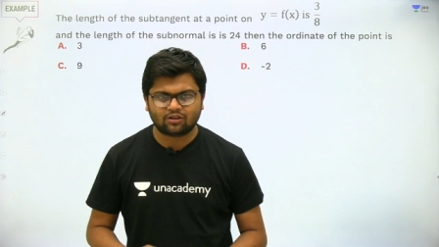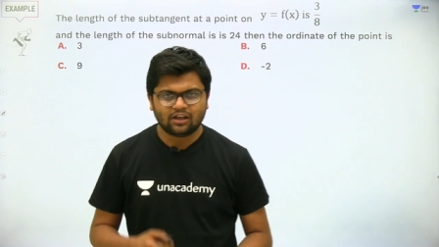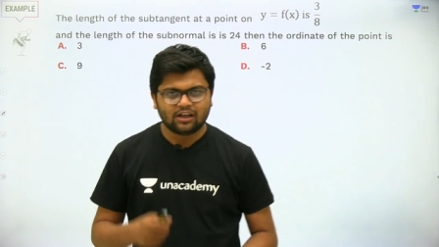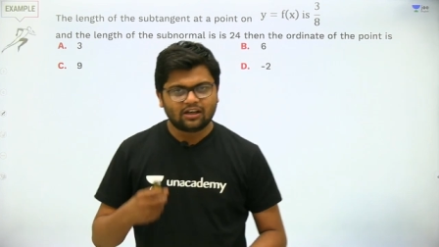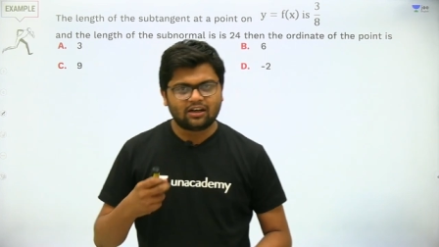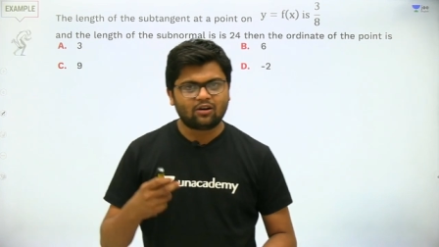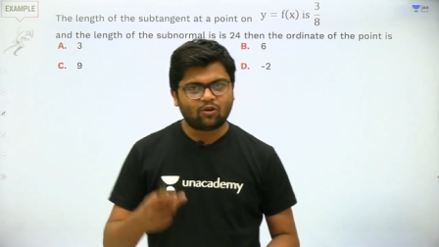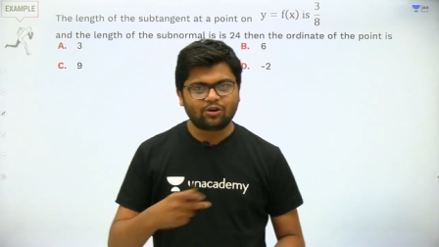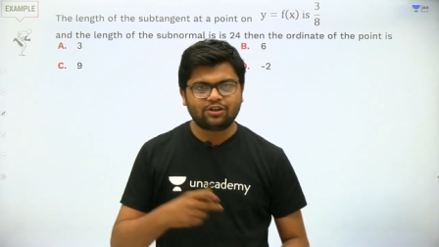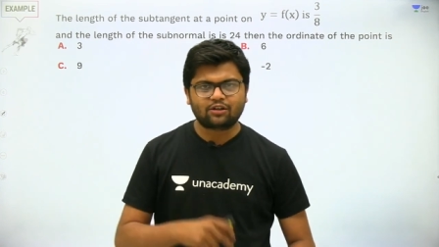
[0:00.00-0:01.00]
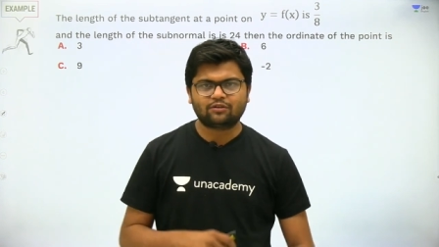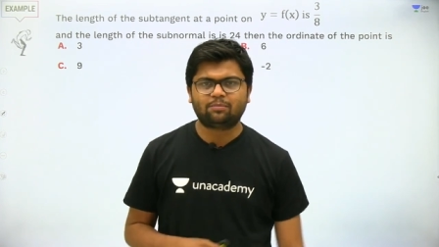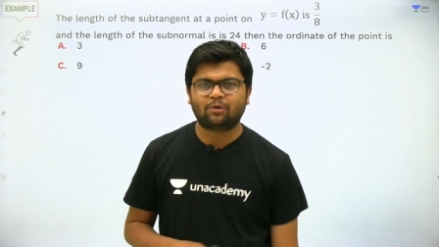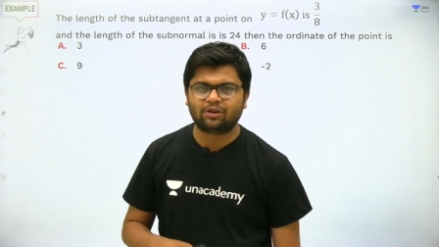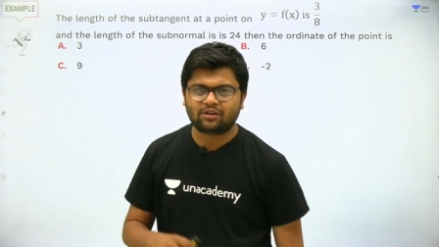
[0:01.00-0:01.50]
know uh, ordinate of
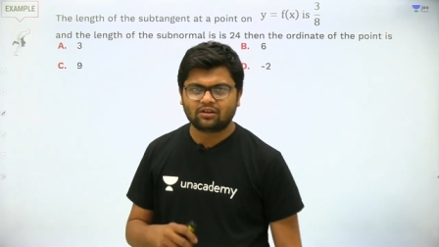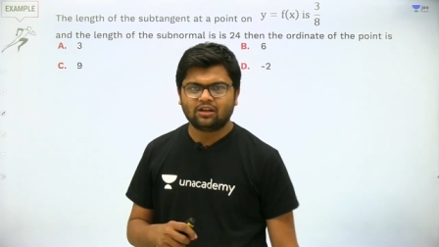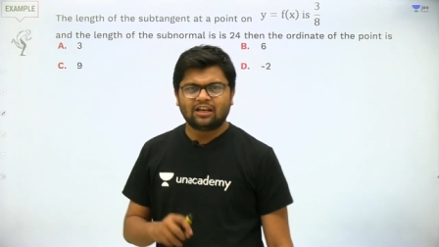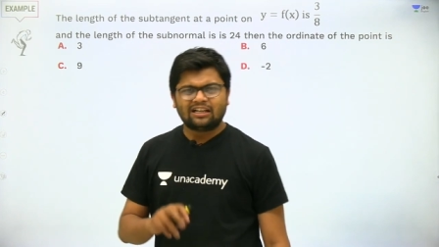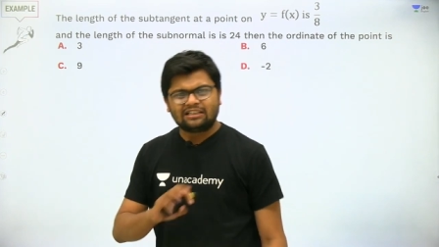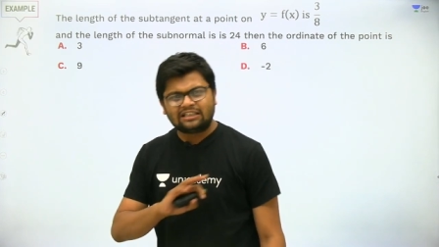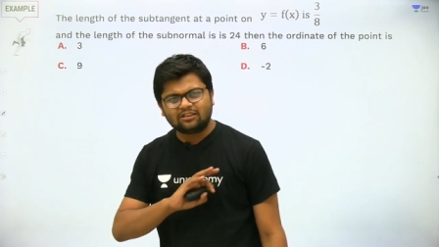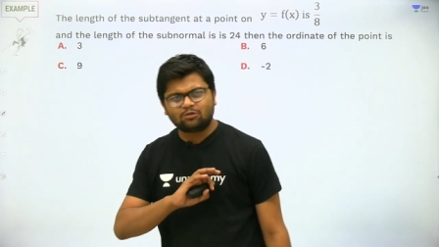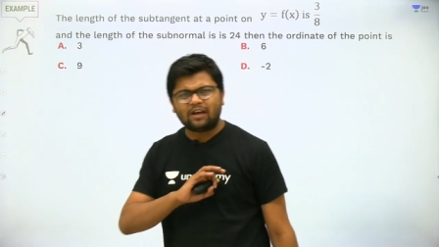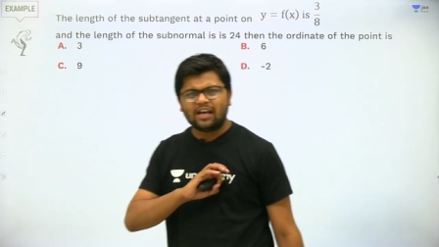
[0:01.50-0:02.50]
the point. This is